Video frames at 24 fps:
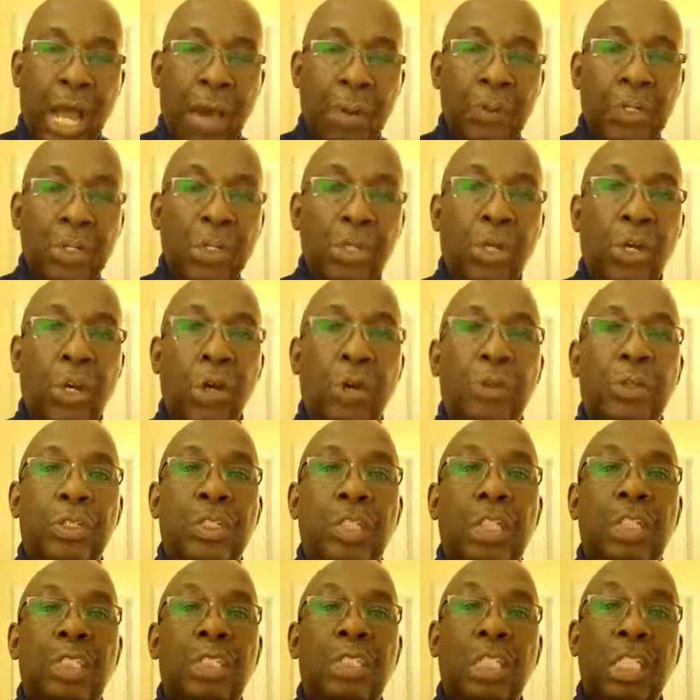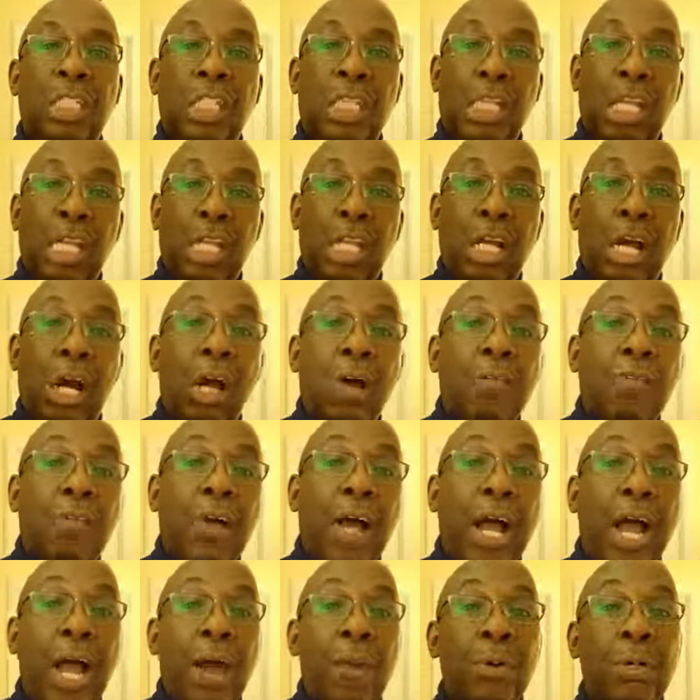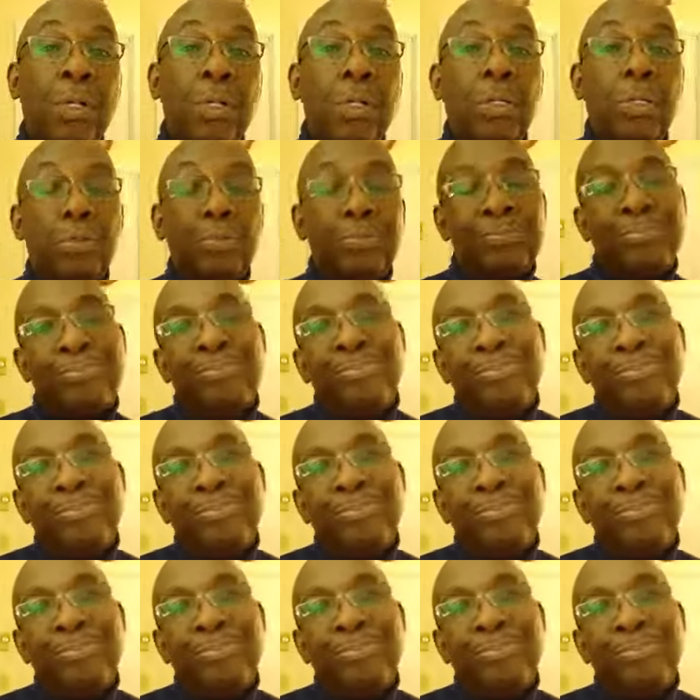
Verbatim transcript: I would encourage us, get off our